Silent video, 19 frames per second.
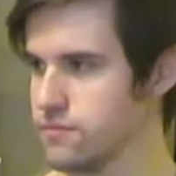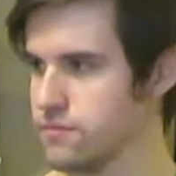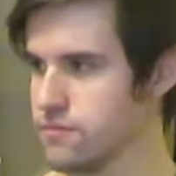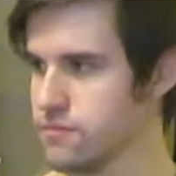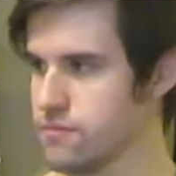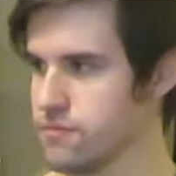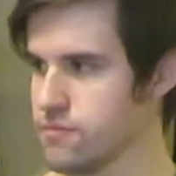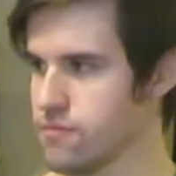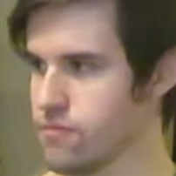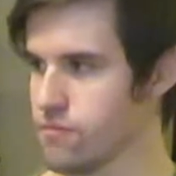
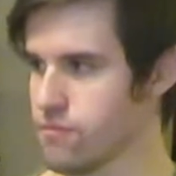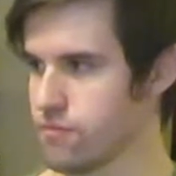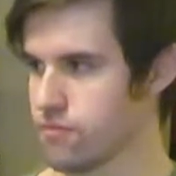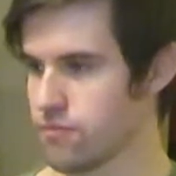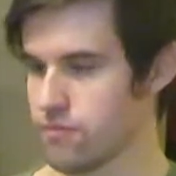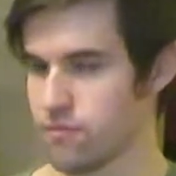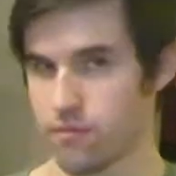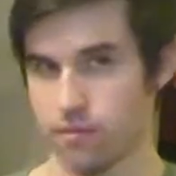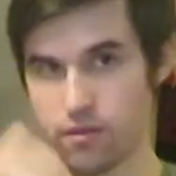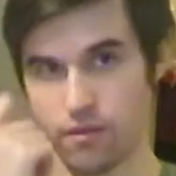
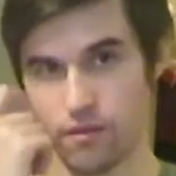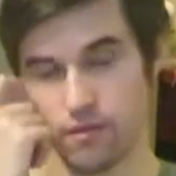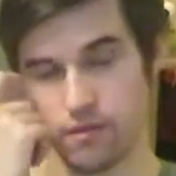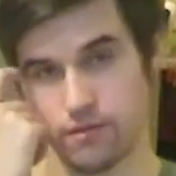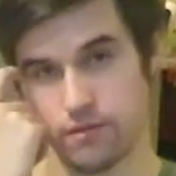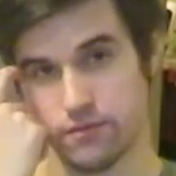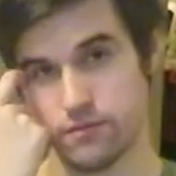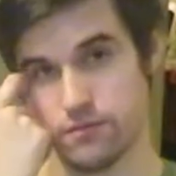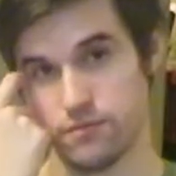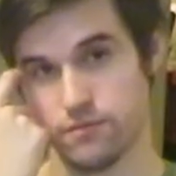
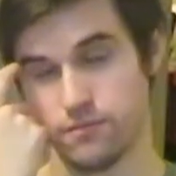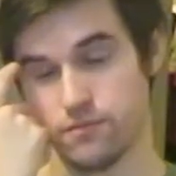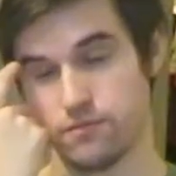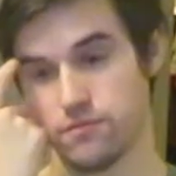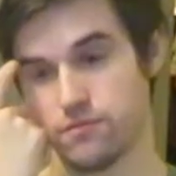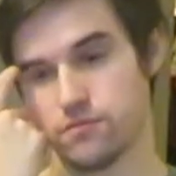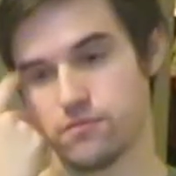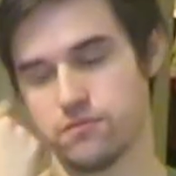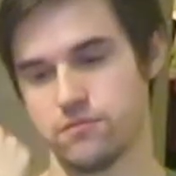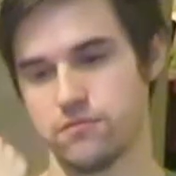
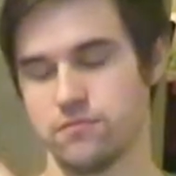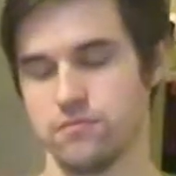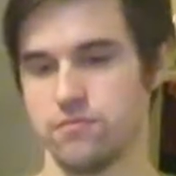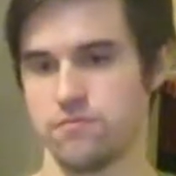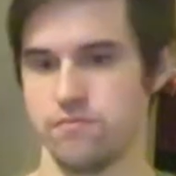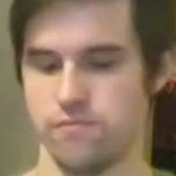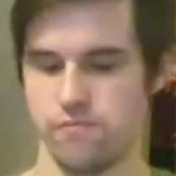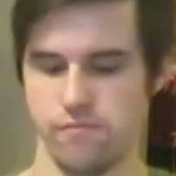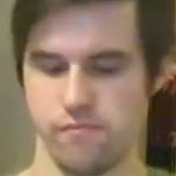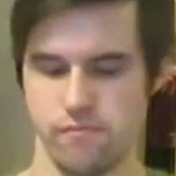
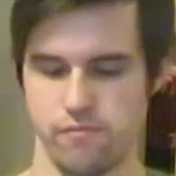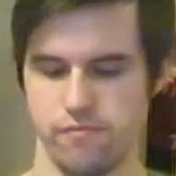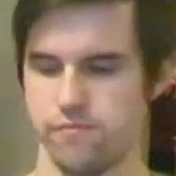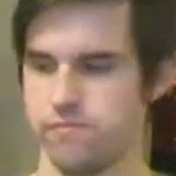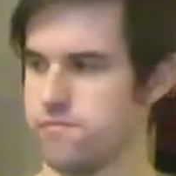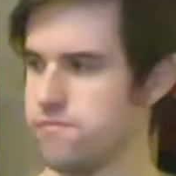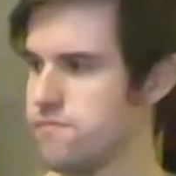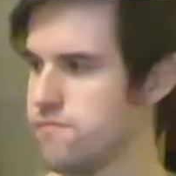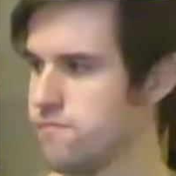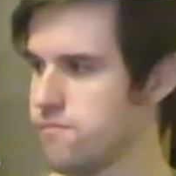
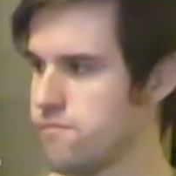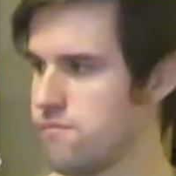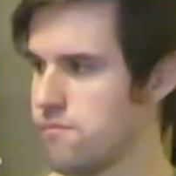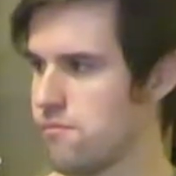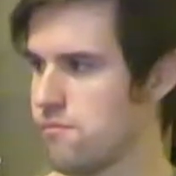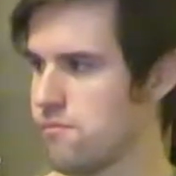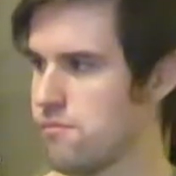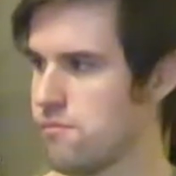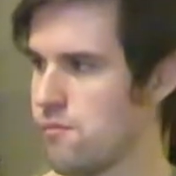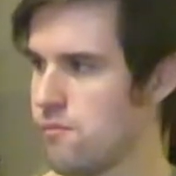
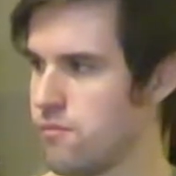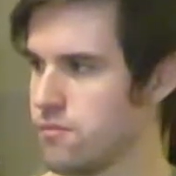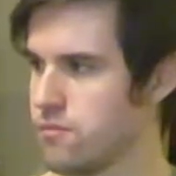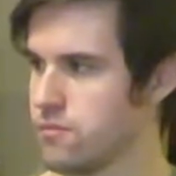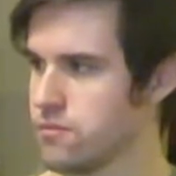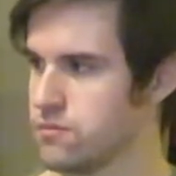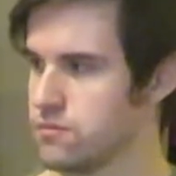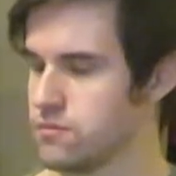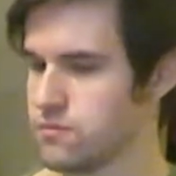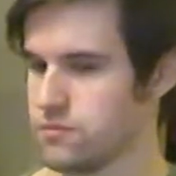
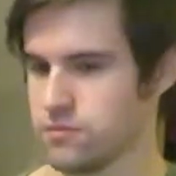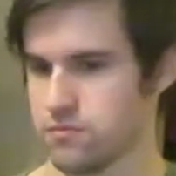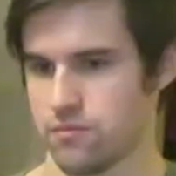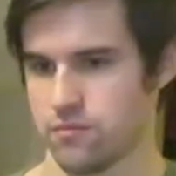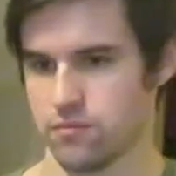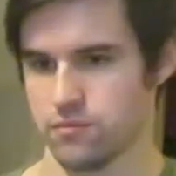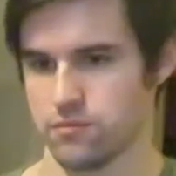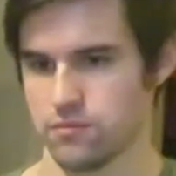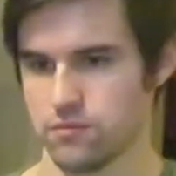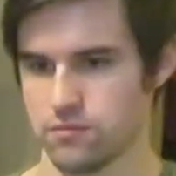
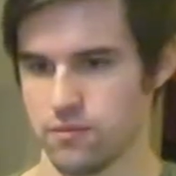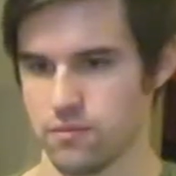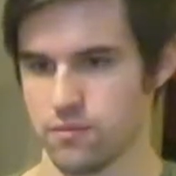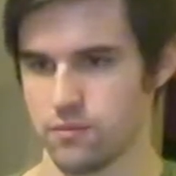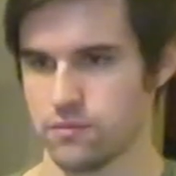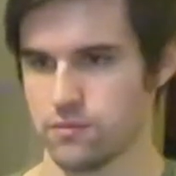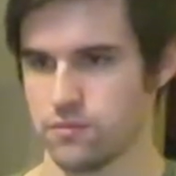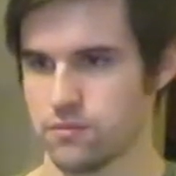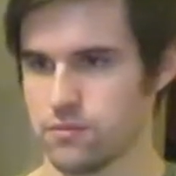This person isn't speaking.